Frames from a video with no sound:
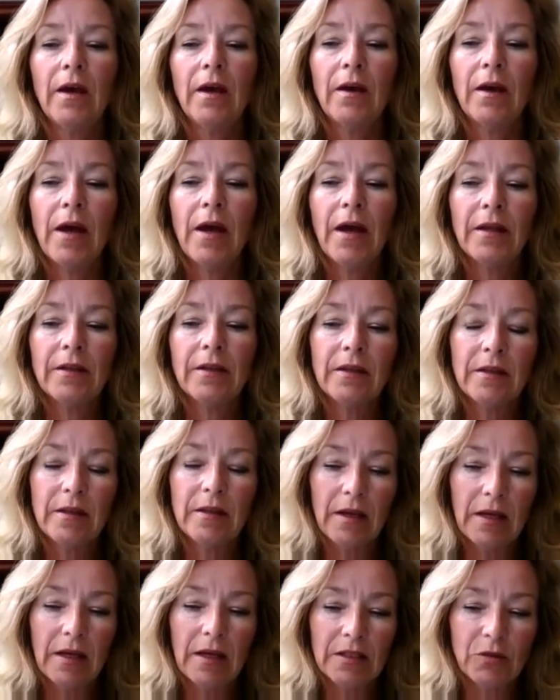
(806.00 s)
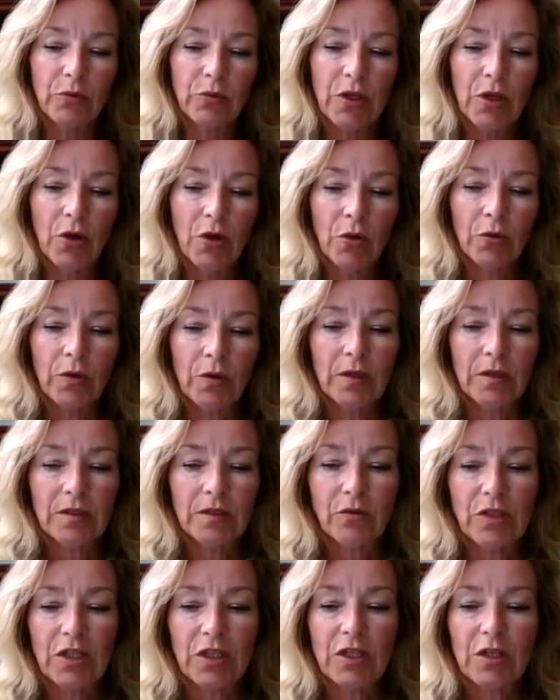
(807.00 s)
And as we know, the
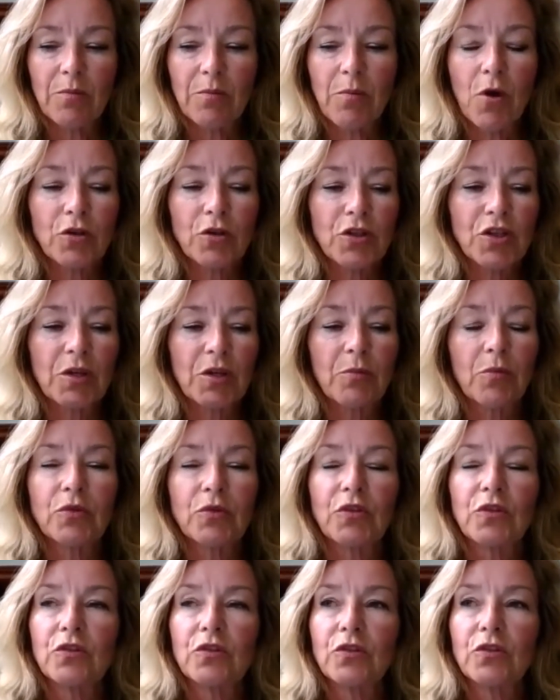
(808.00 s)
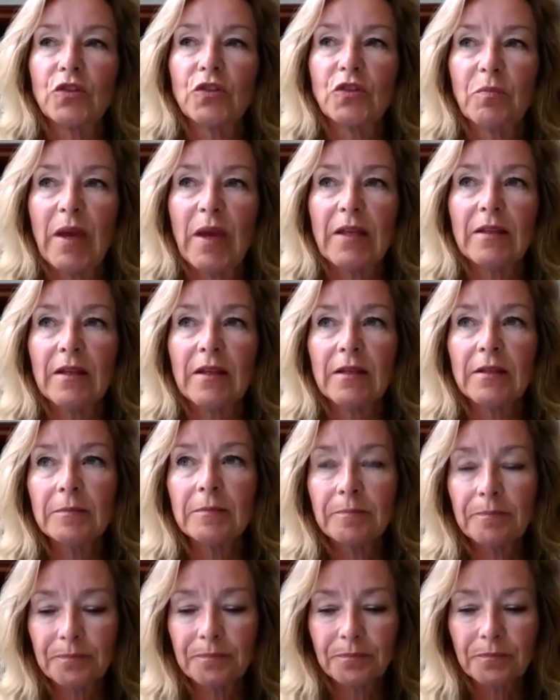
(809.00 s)
strategic partnership was suspended